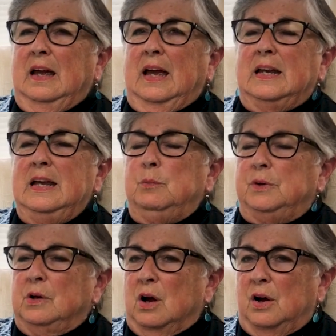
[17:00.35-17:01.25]
and he
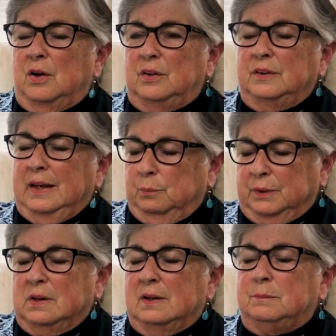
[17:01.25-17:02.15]
would
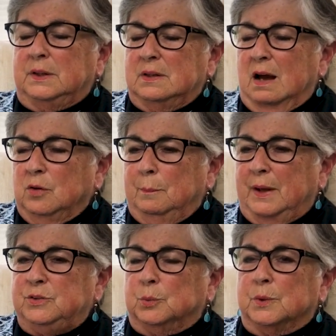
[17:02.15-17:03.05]
come and knock on
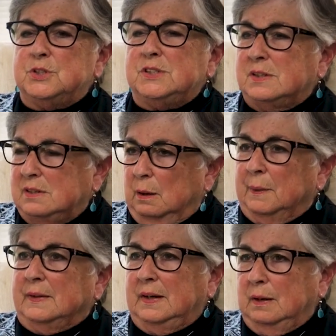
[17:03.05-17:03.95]
my door just to tell
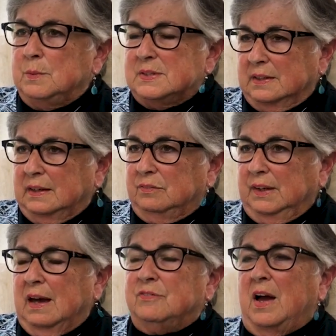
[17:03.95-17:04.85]
me that he was leaving. I've